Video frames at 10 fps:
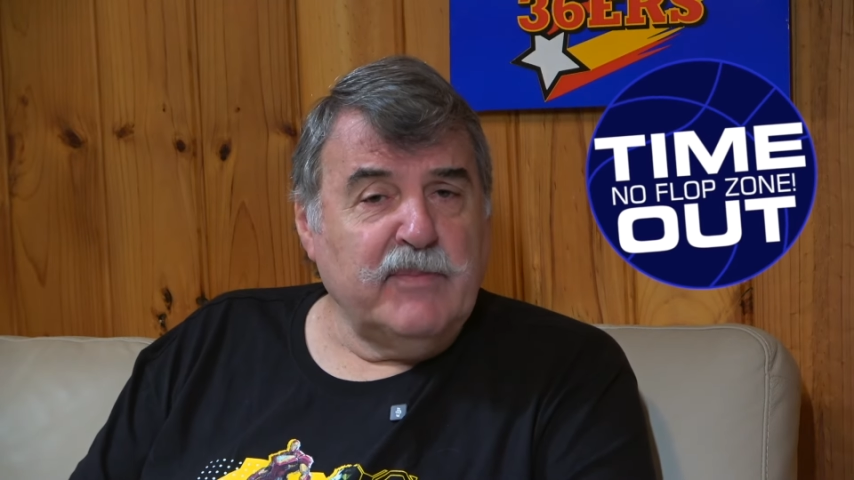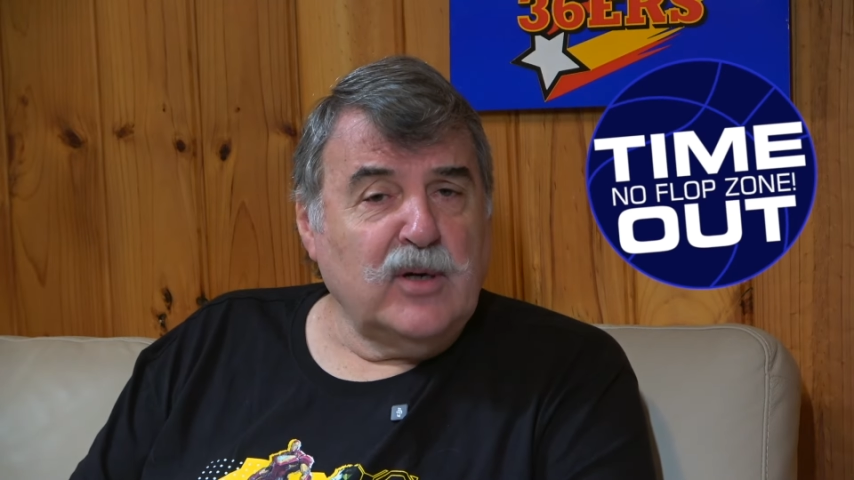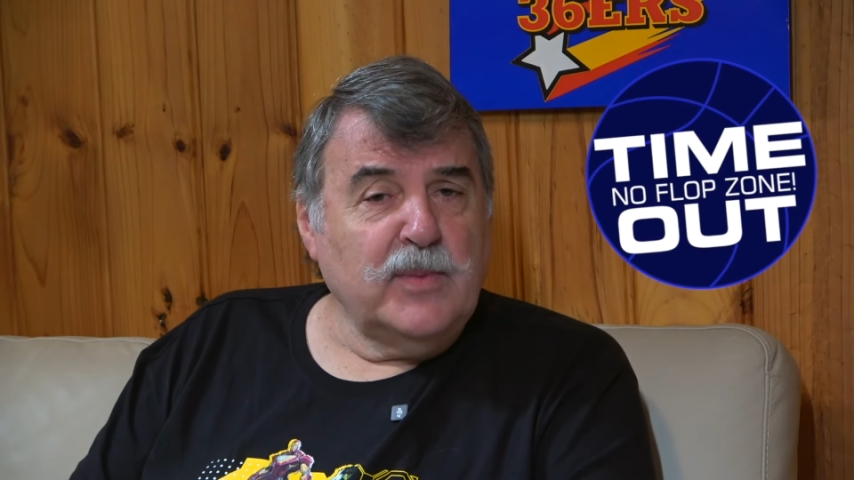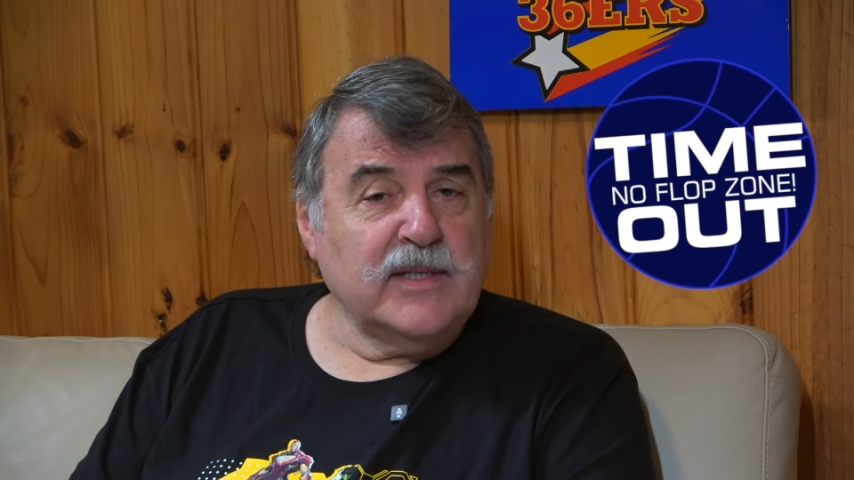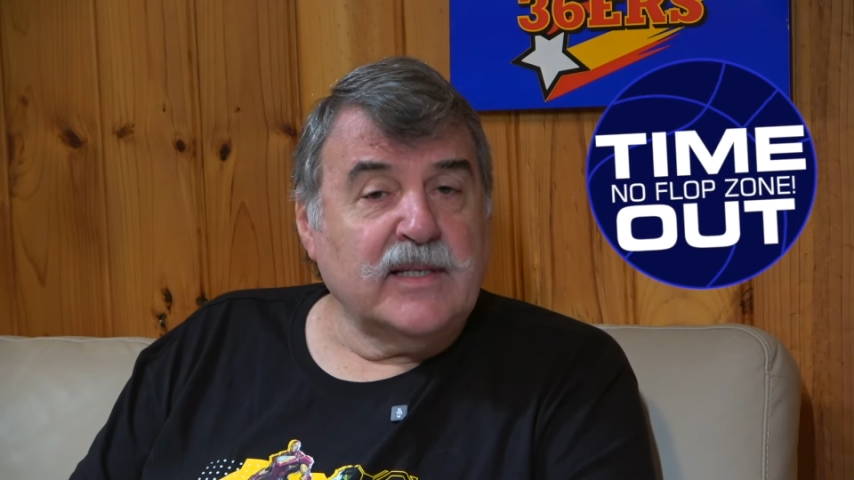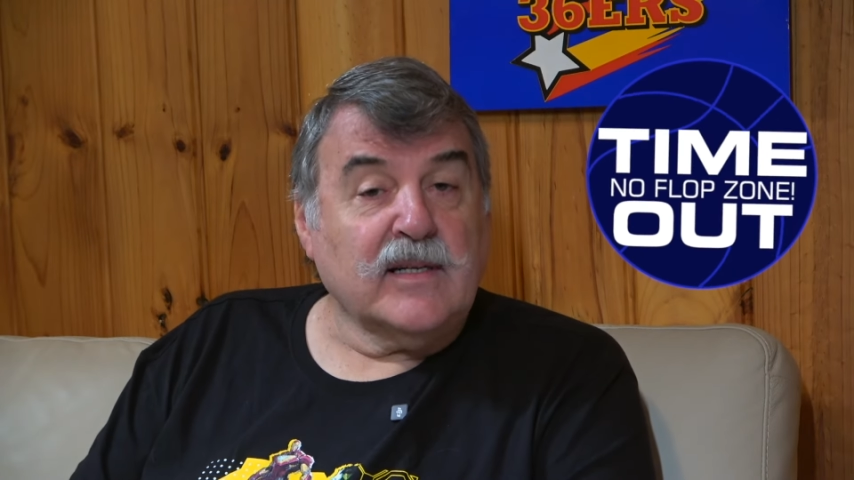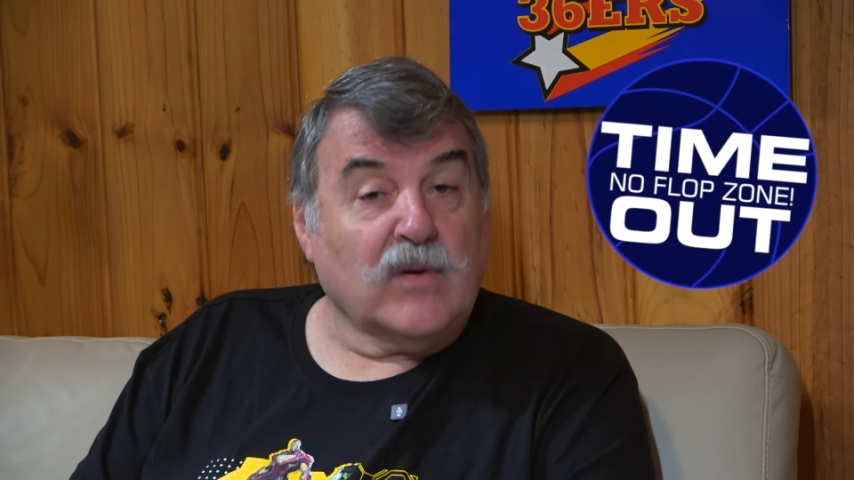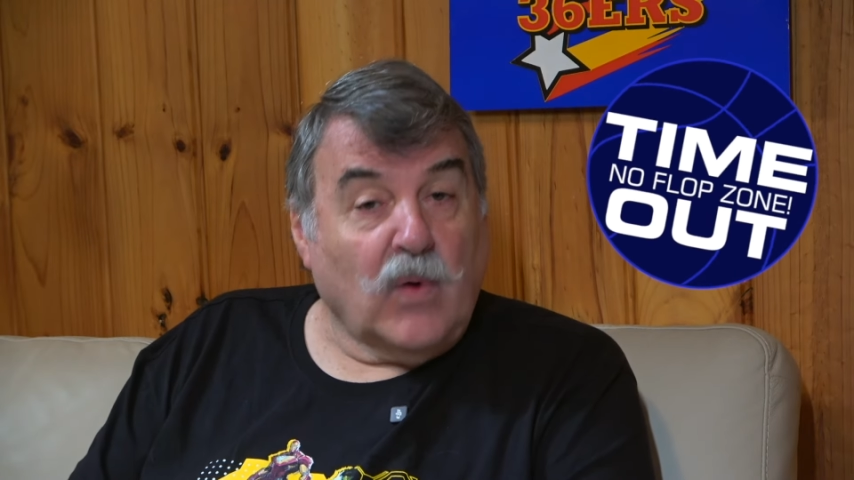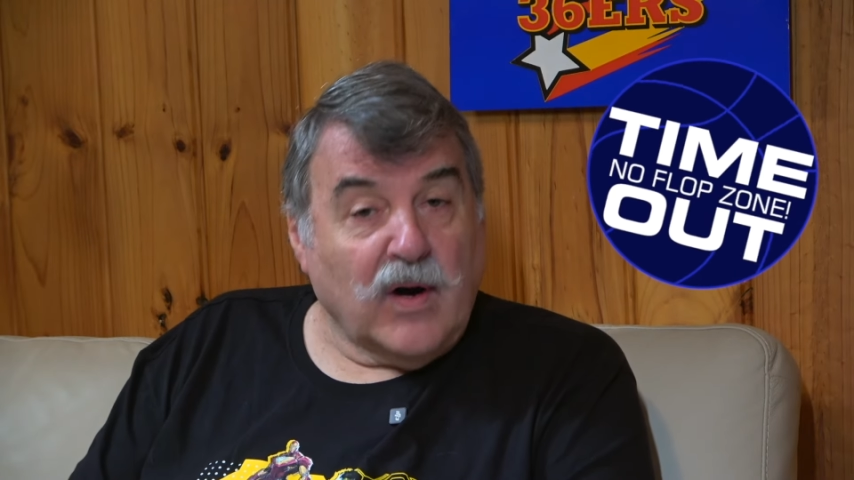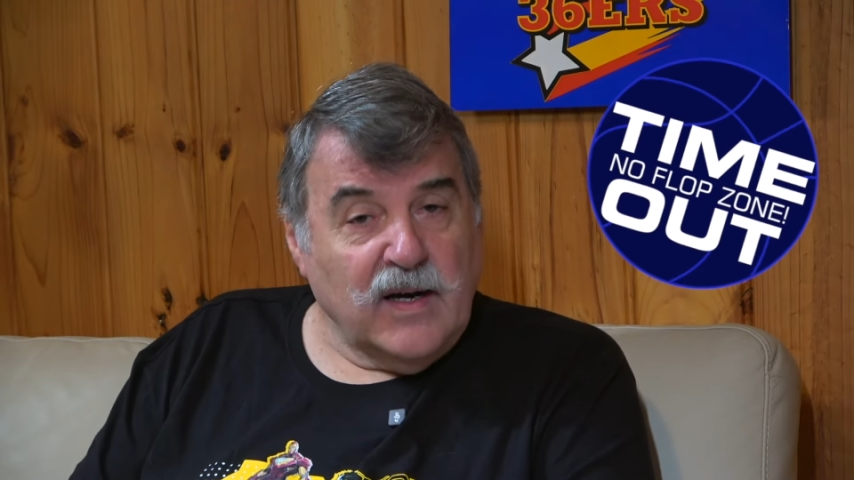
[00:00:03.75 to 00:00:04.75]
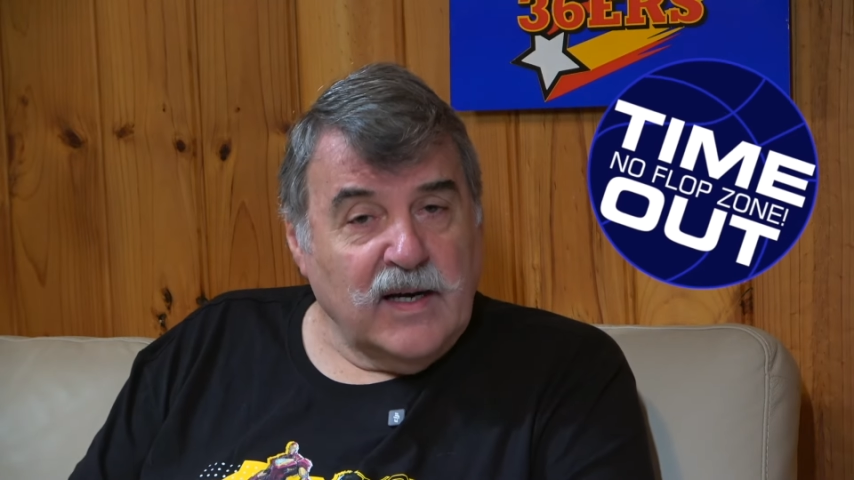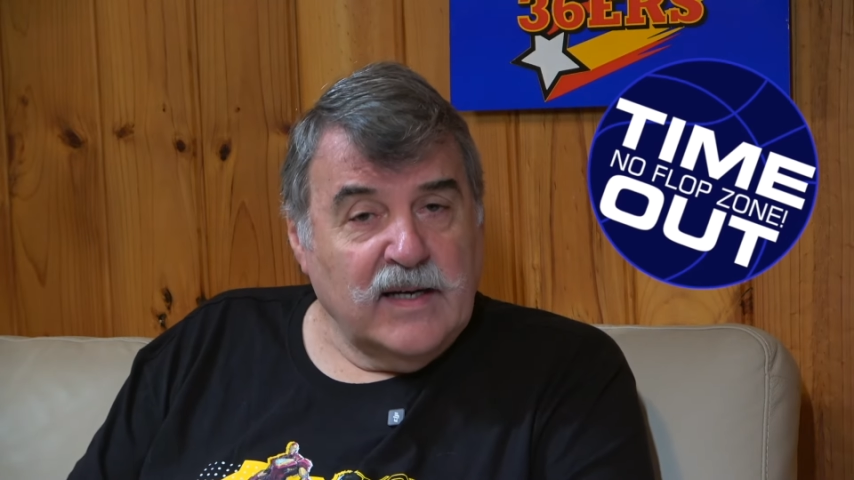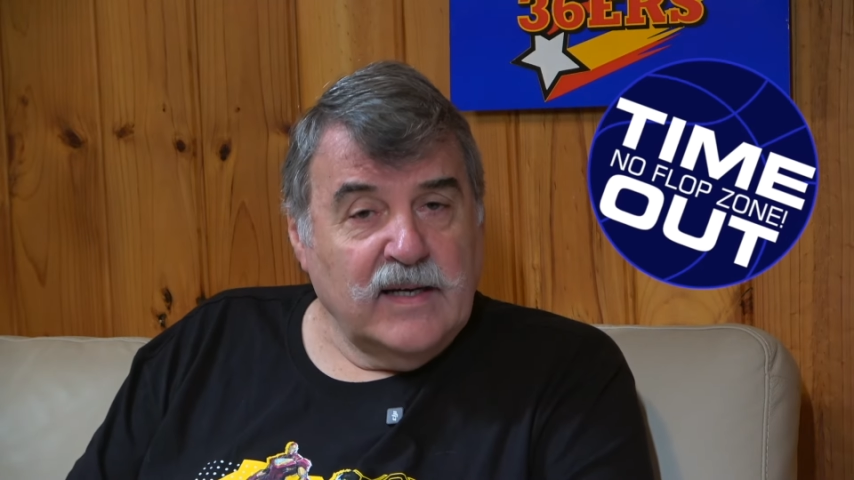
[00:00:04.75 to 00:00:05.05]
Melbourne and Illawarra.